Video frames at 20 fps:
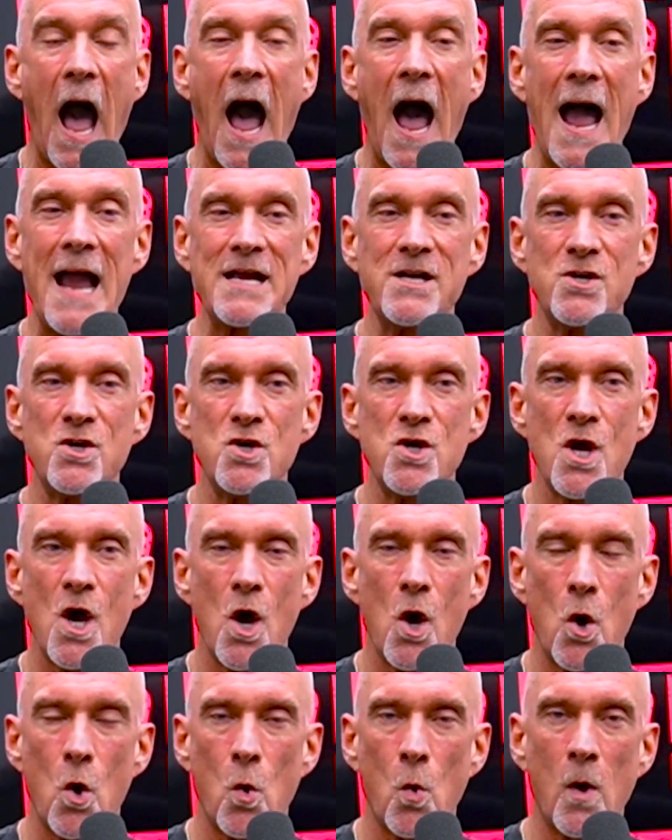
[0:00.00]
I
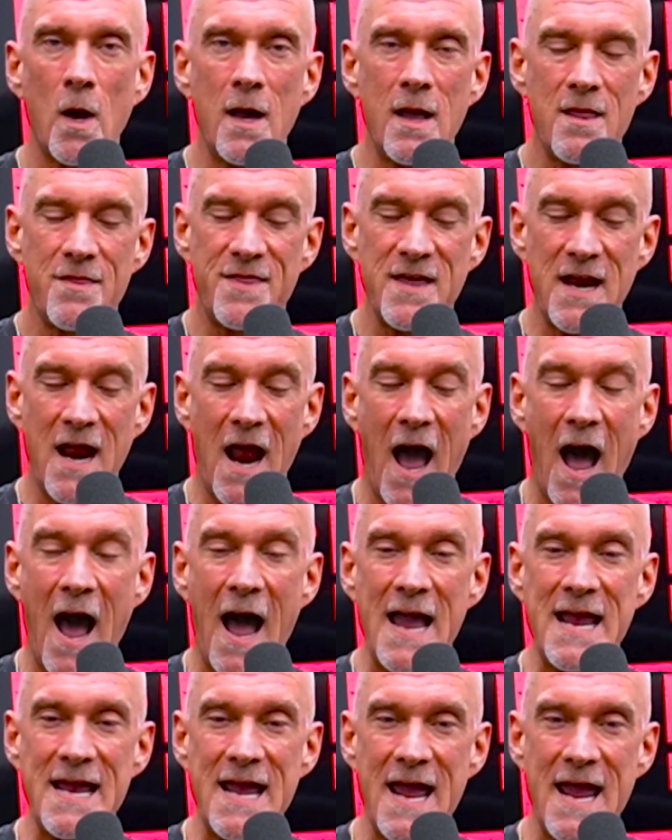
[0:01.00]
know that
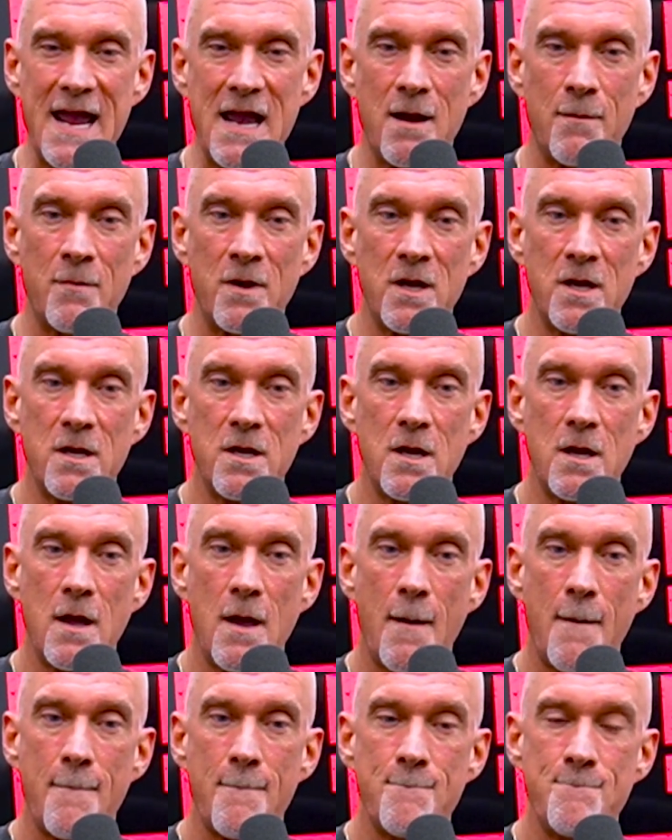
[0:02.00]
I am
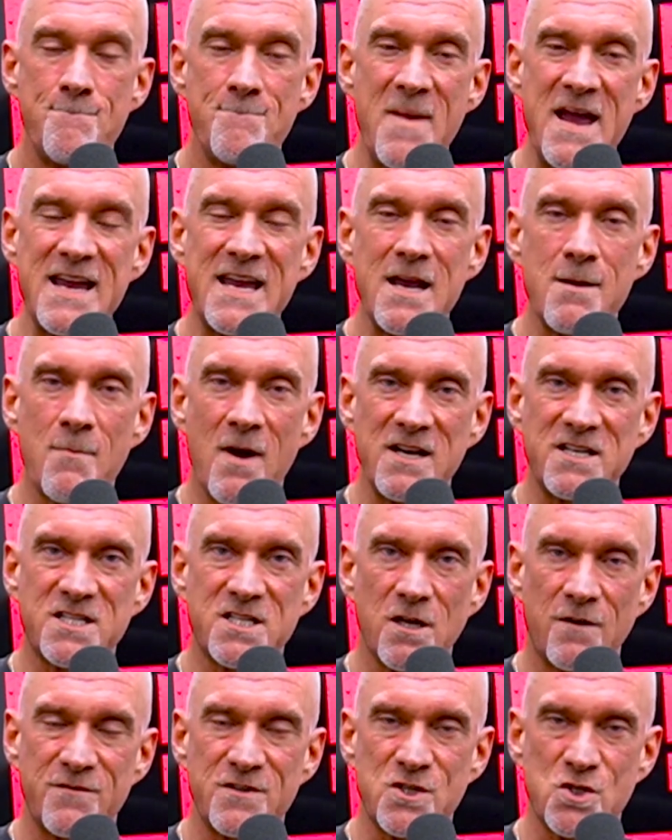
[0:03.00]
making
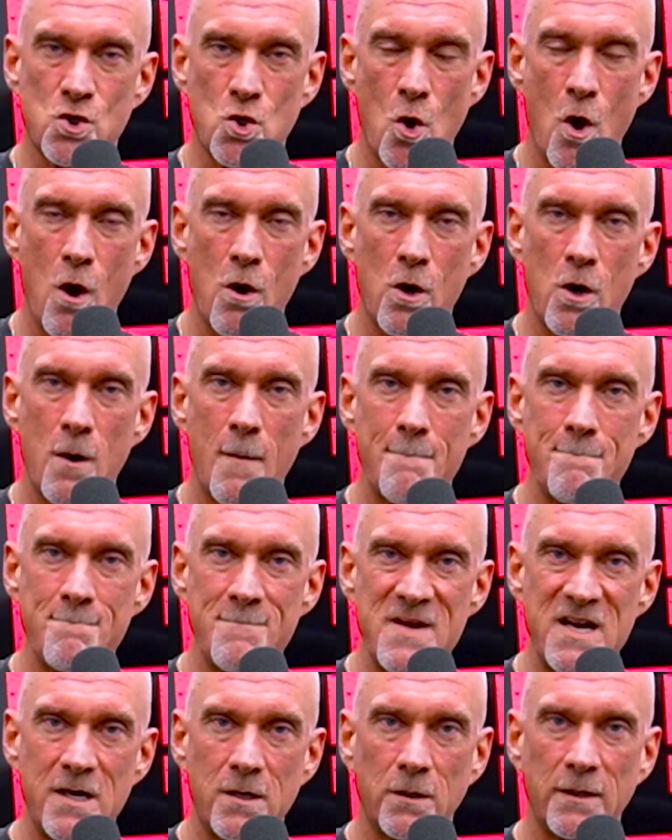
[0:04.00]
myself stronger
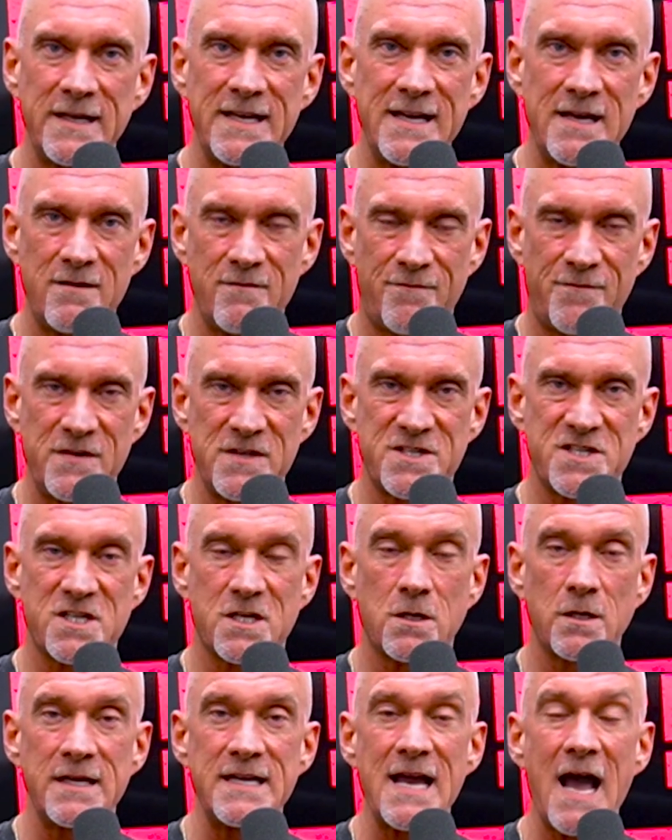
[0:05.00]
mentally and
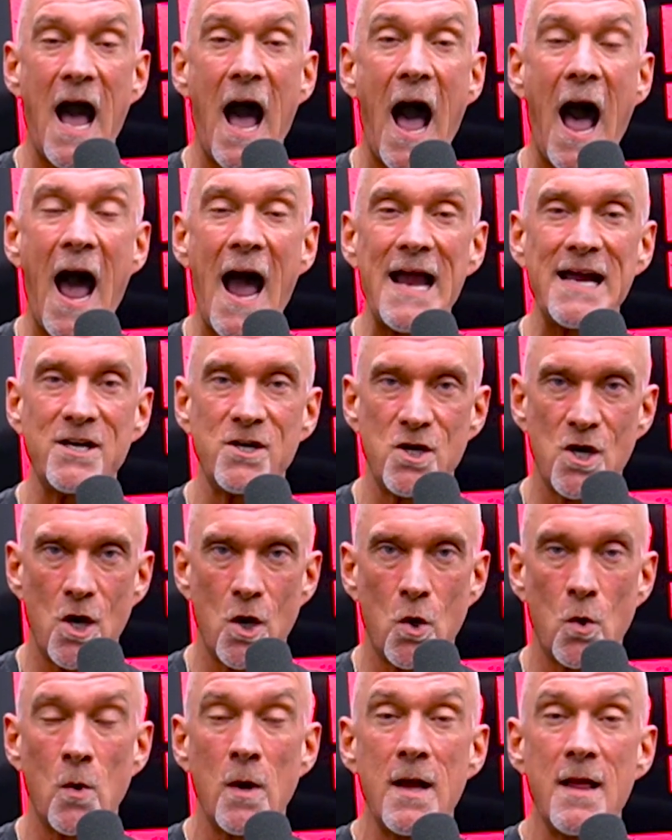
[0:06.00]
physically. I
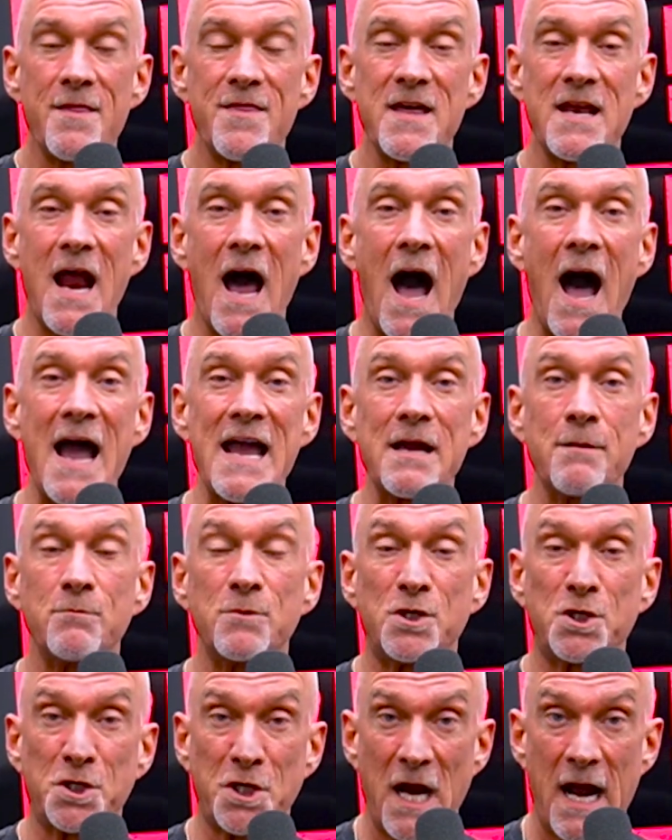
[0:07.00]
know that I am
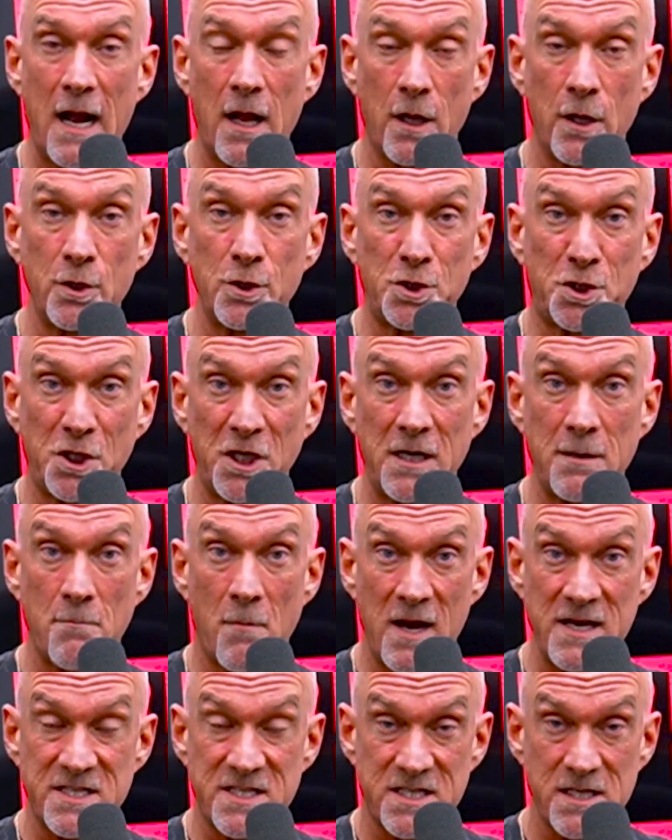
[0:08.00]
challenging
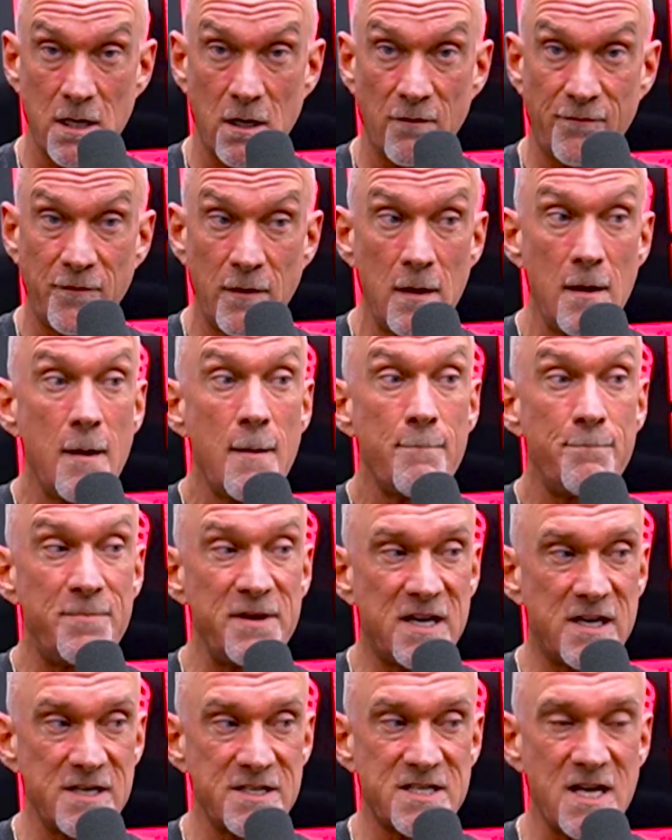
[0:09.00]
myself
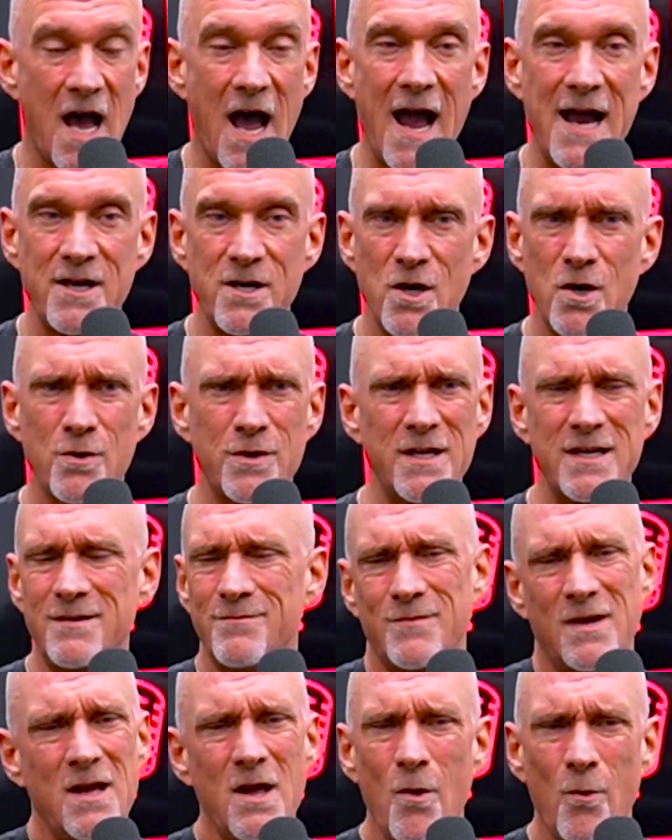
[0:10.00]
because I know
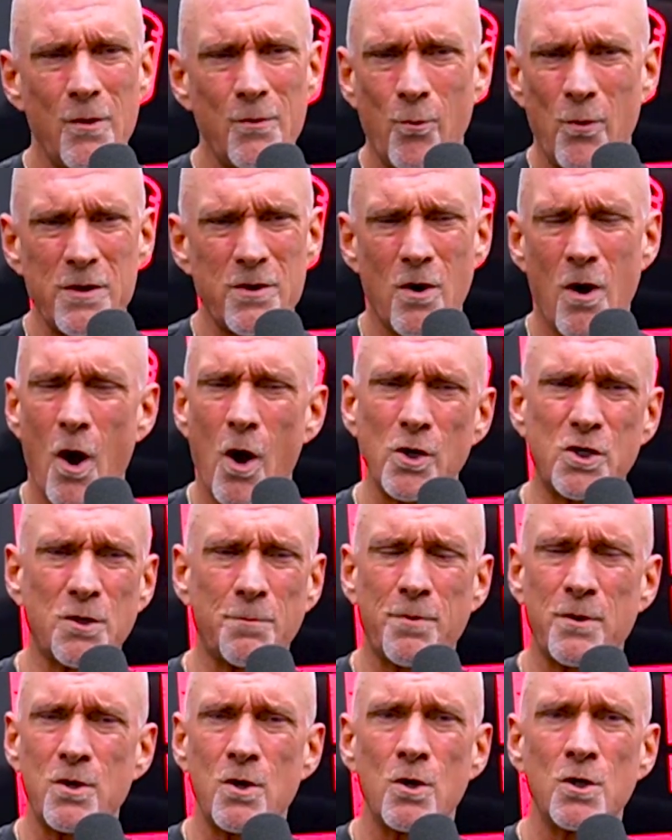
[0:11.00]
that whether
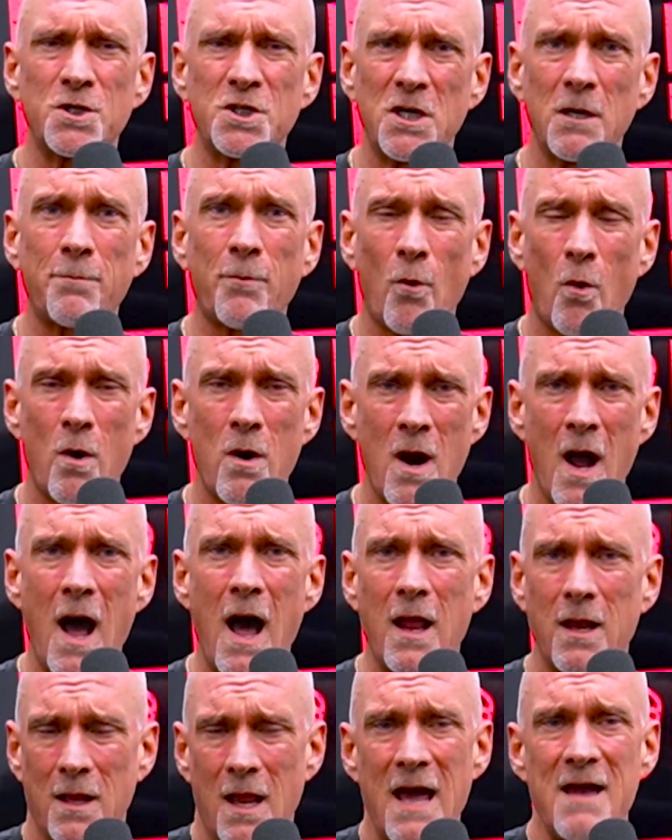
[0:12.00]
entrepreneurship or
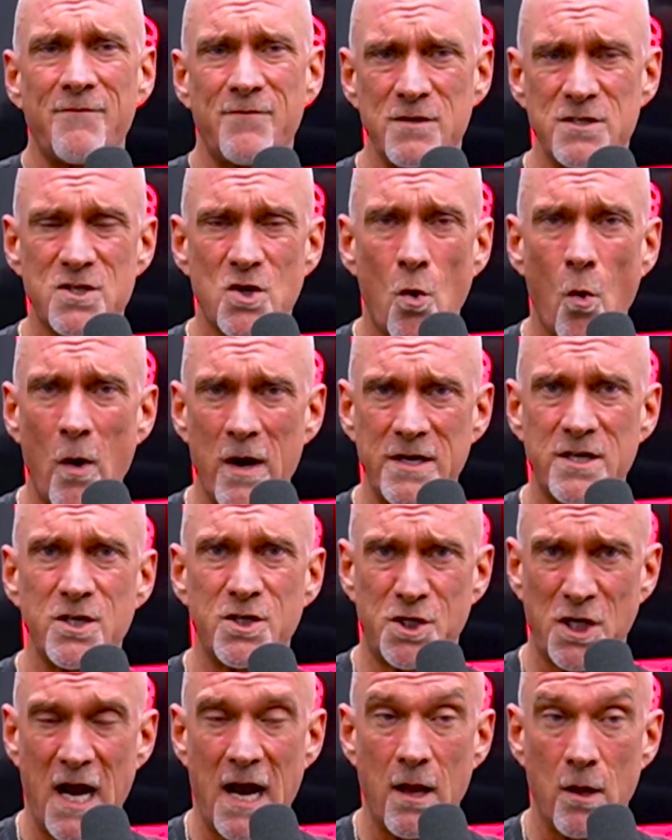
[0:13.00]
not, life is going to
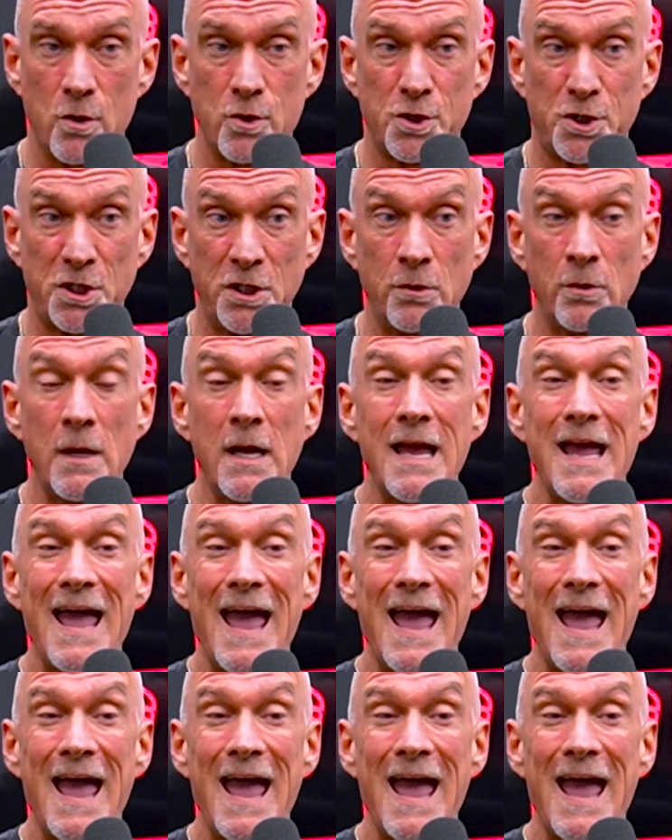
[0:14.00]
challenge you.